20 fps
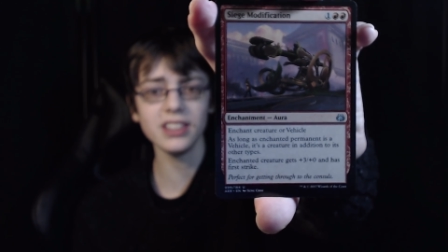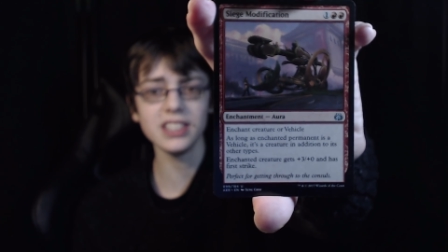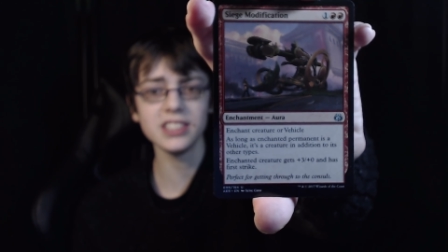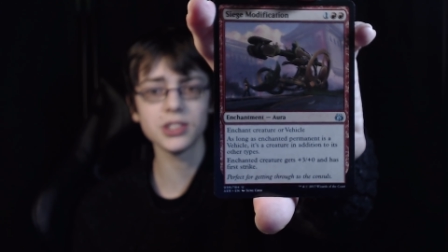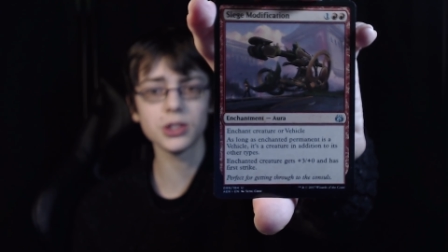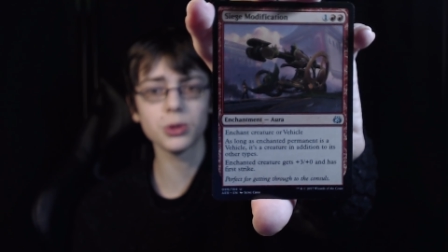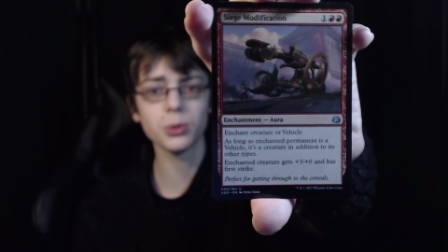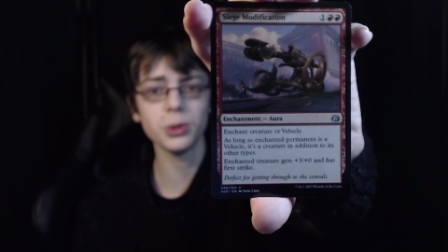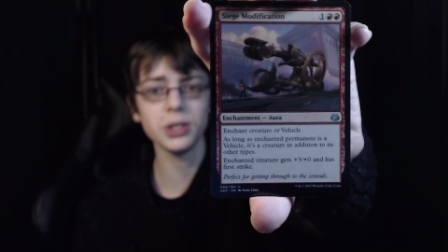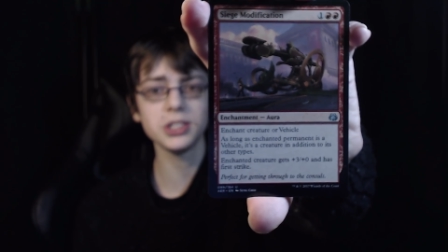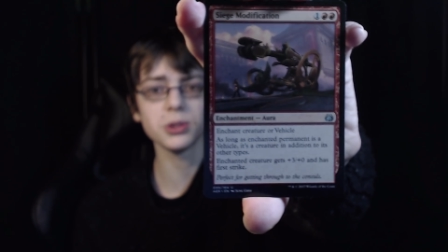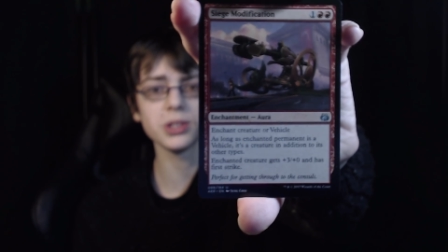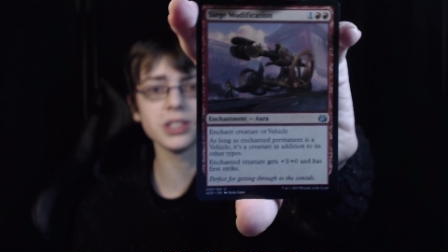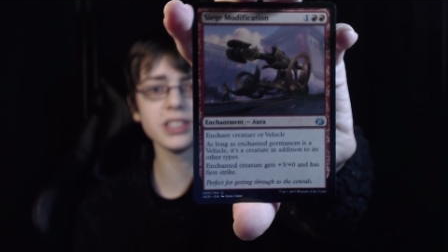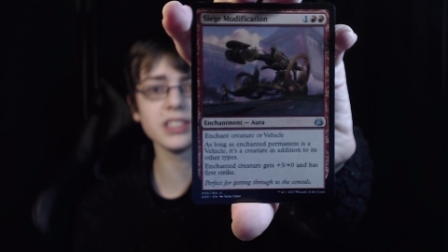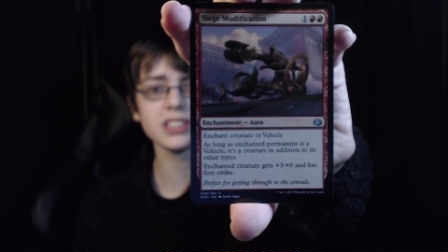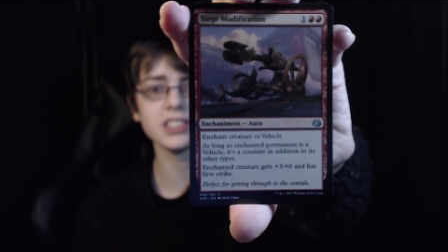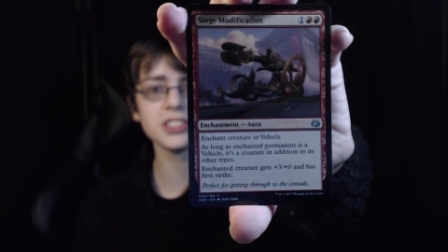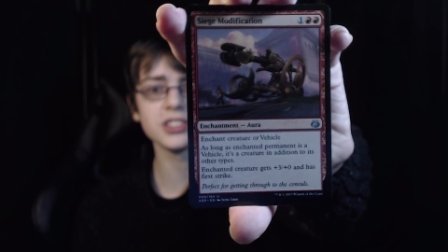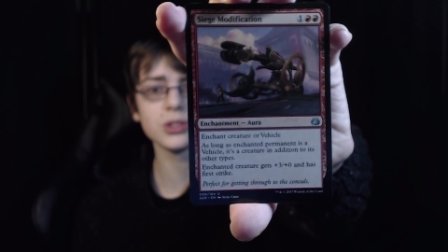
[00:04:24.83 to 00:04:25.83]
it's a creature in
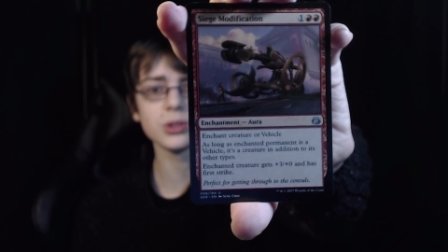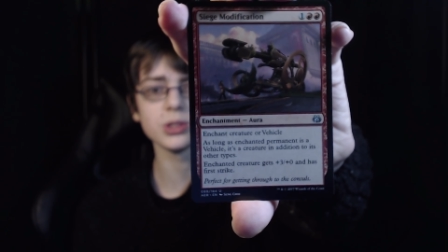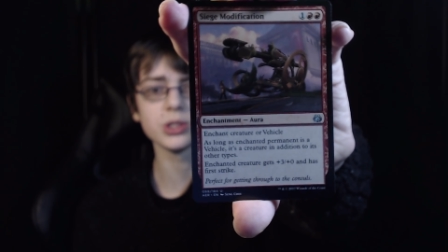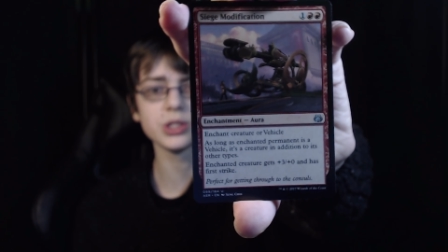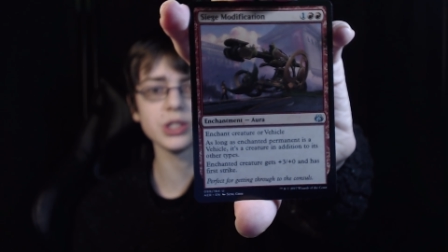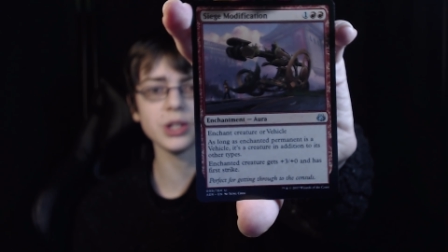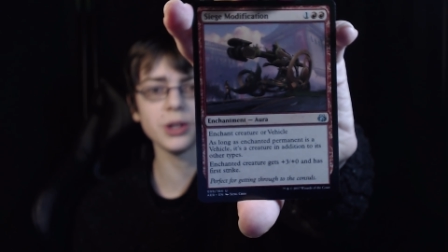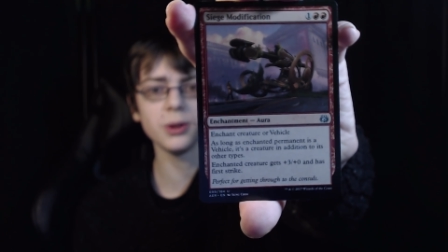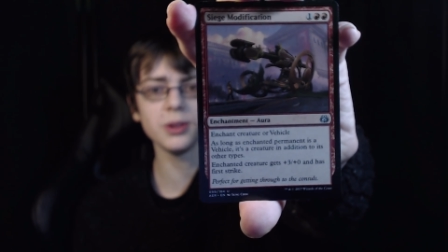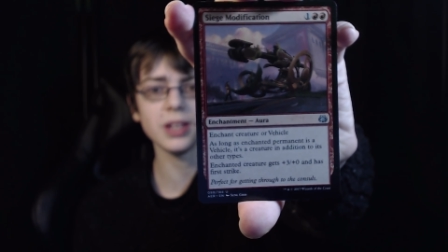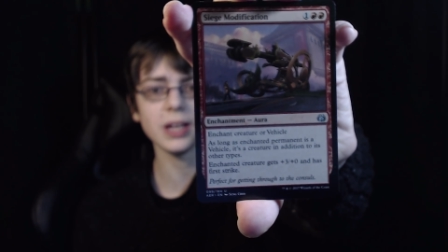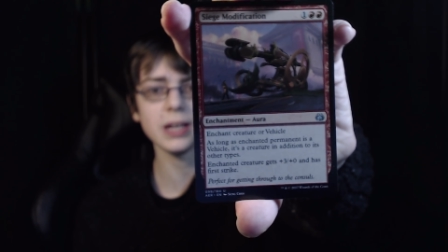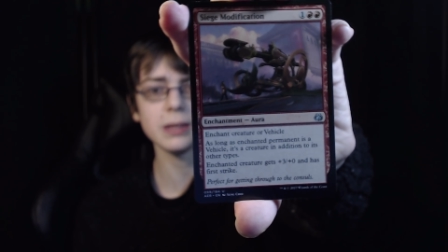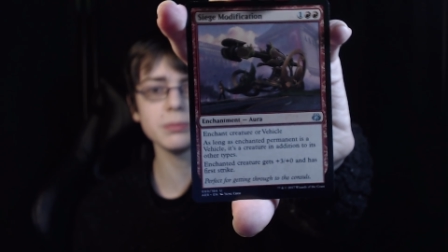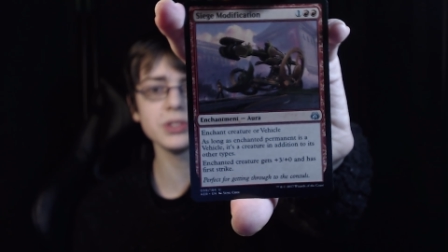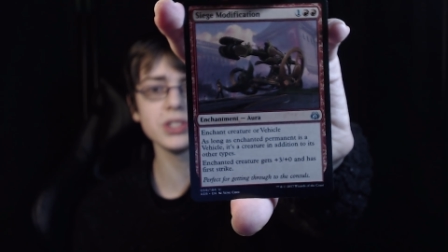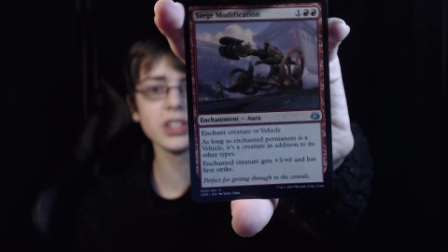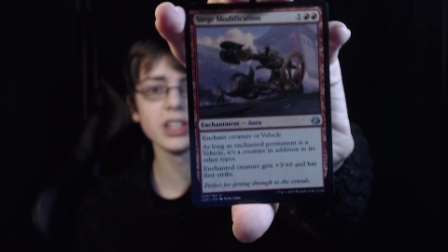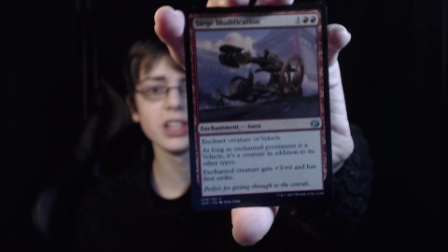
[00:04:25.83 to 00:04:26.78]
addition to its other types.